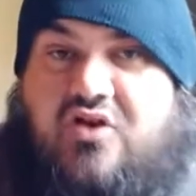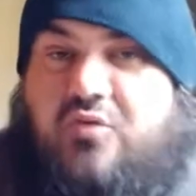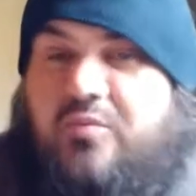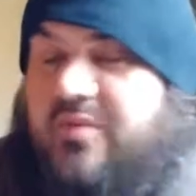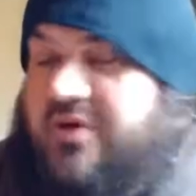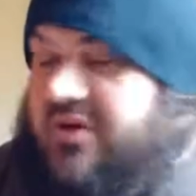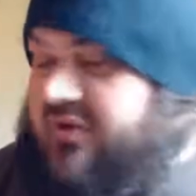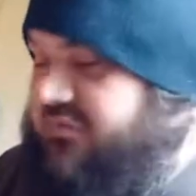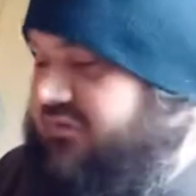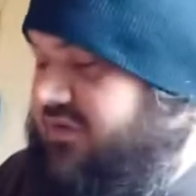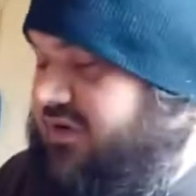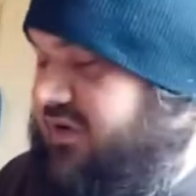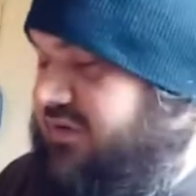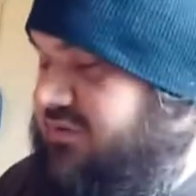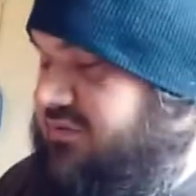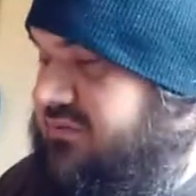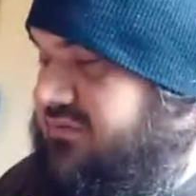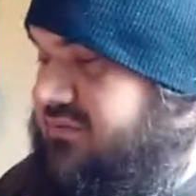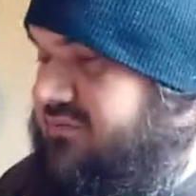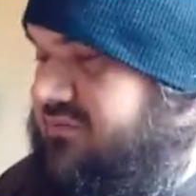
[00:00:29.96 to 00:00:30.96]
hold my
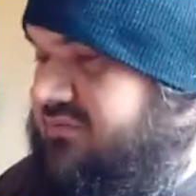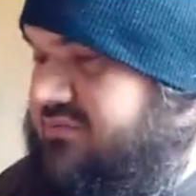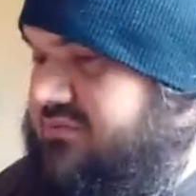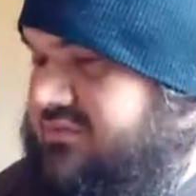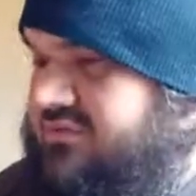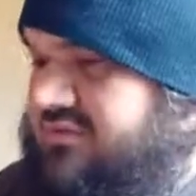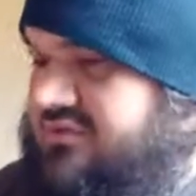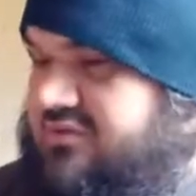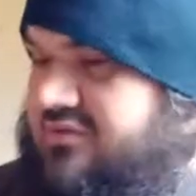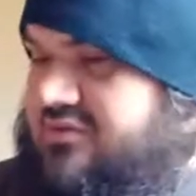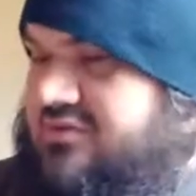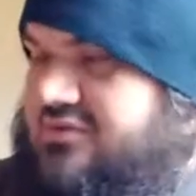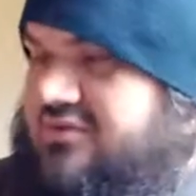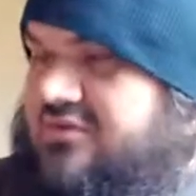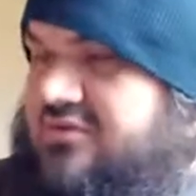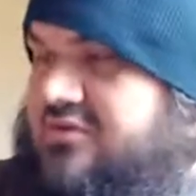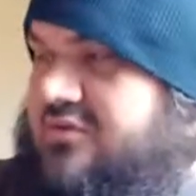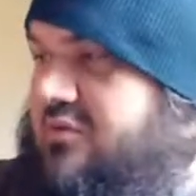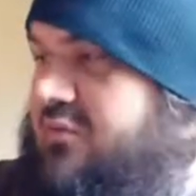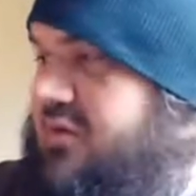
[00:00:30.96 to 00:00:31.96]
phone
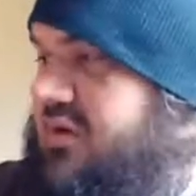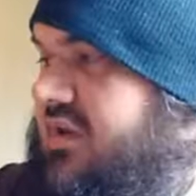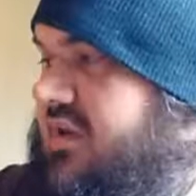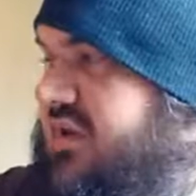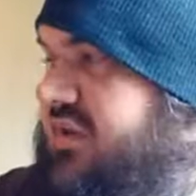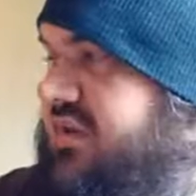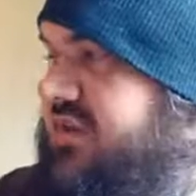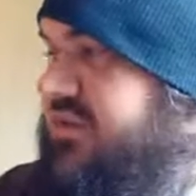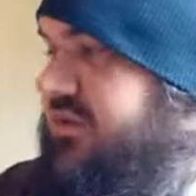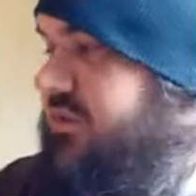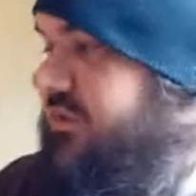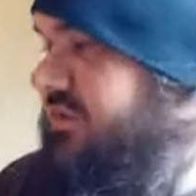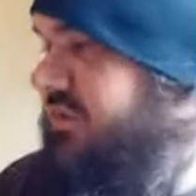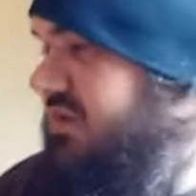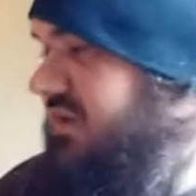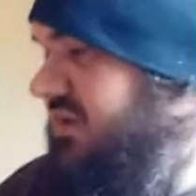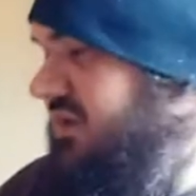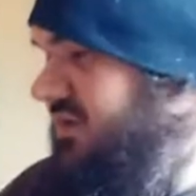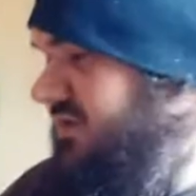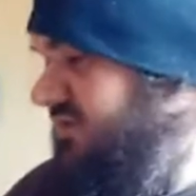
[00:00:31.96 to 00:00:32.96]
while I do
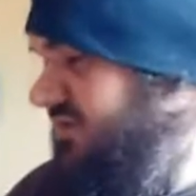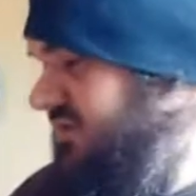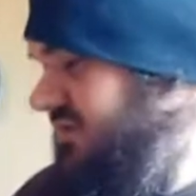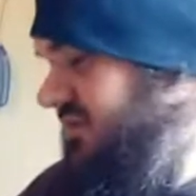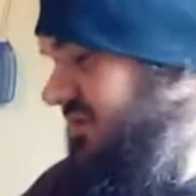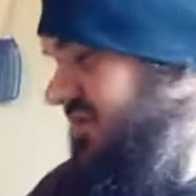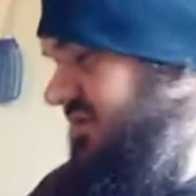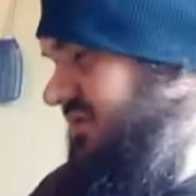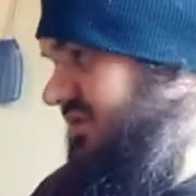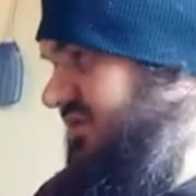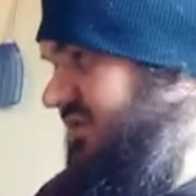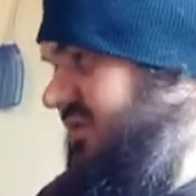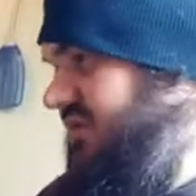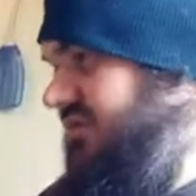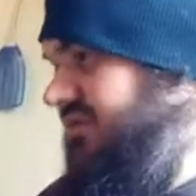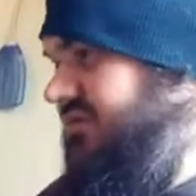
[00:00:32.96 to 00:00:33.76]
things and stuff.